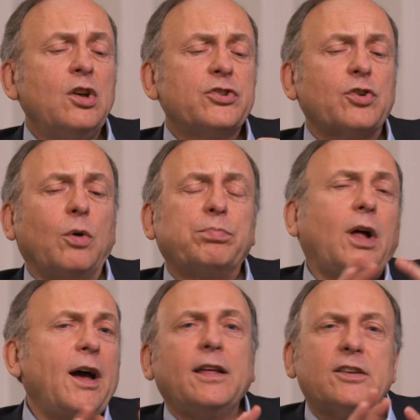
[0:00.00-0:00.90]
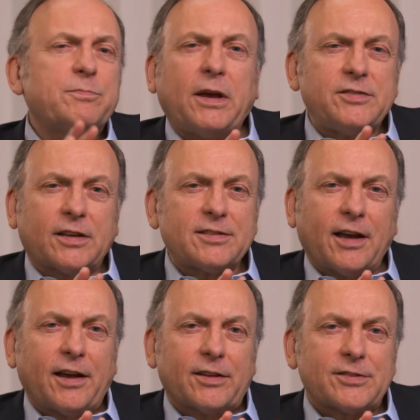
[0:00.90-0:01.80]
So applying this basic
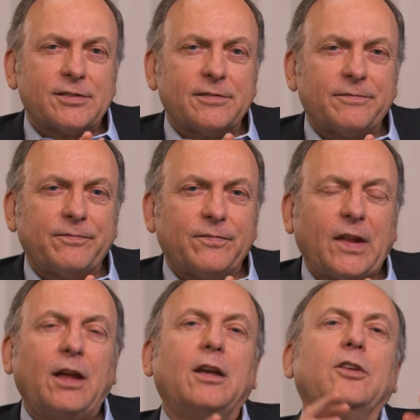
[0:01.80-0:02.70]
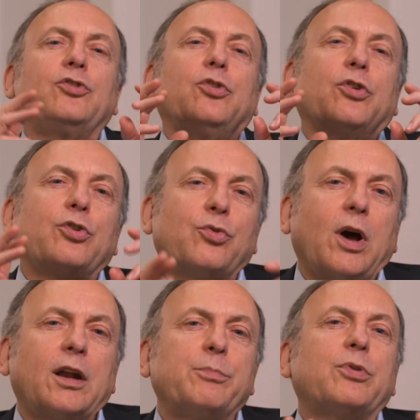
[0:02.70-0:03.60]
science to the
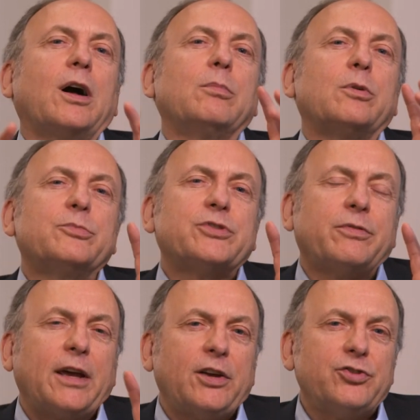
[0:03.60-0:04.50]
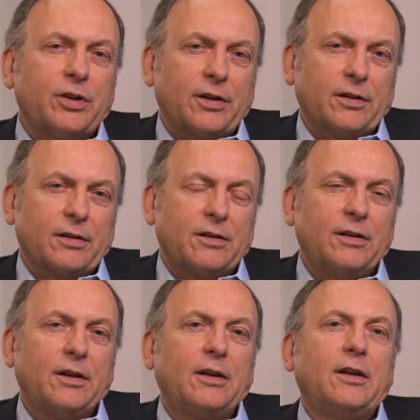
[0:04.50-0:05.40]
chronic problems of aging
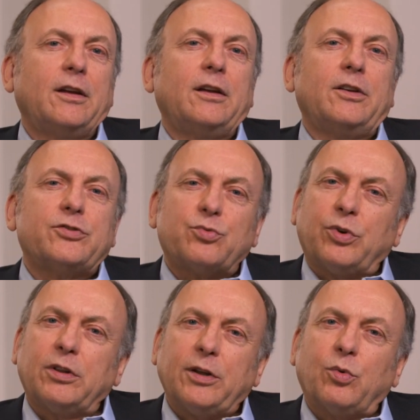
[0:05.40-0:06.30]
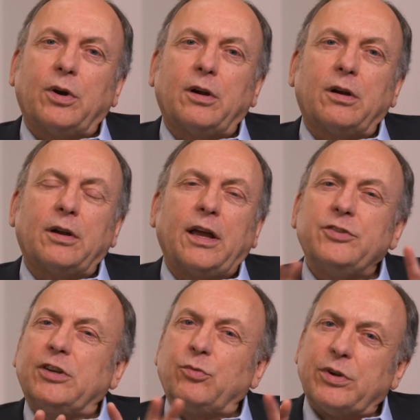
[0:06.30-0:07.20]
is really where
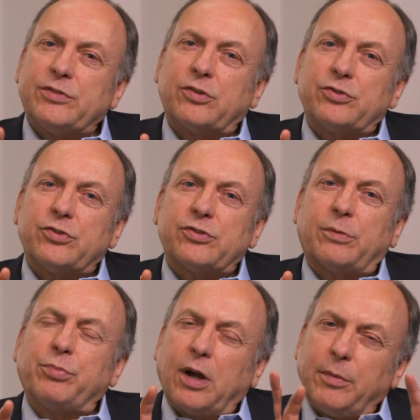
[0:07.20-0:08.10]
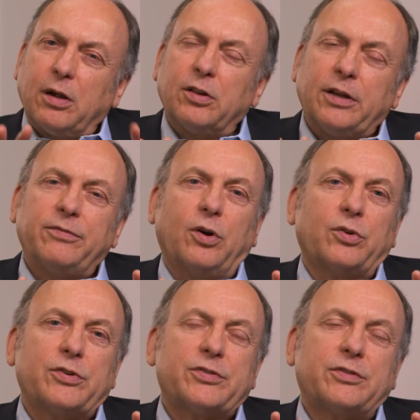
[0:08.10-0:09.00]
aging researchers are primarily
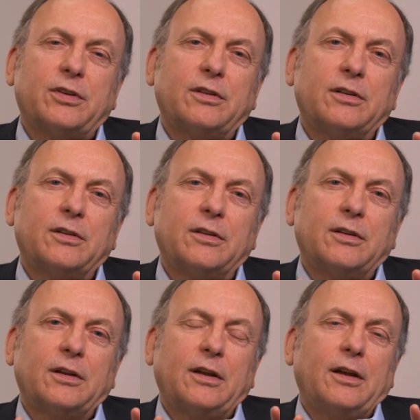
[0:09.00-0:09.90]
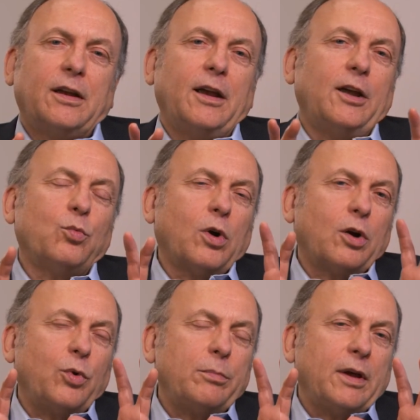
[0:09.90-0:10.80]
focused and where
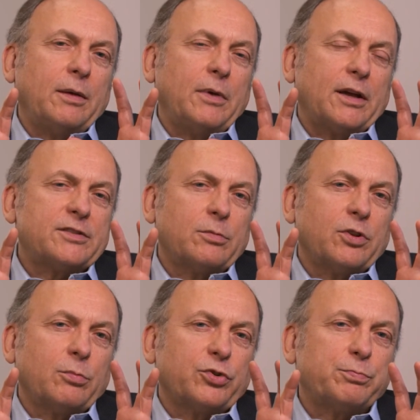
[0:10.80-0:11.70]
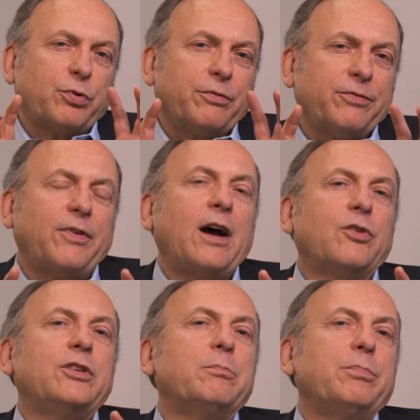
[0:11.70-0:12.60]
we may make some of the most
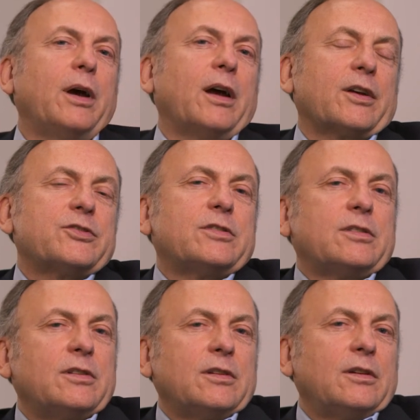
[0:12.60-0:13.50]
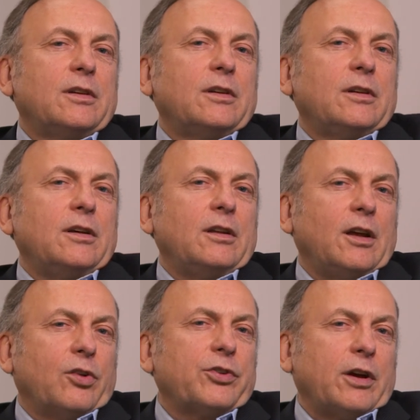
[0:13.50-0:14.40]
profound impacts in
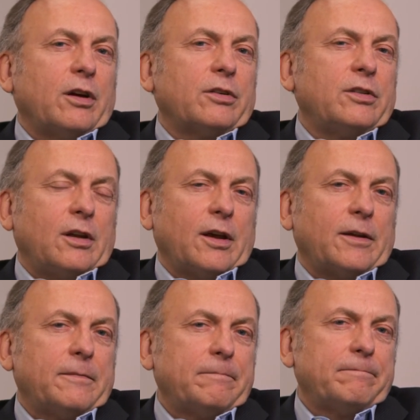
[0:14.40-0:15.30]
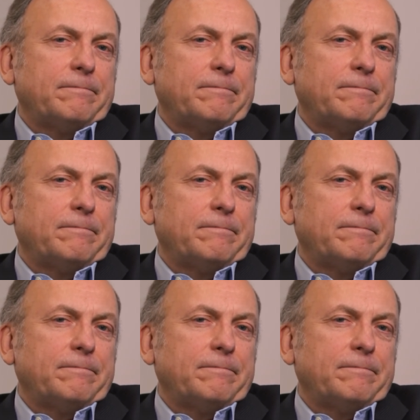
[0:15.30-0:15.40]
healthcare today.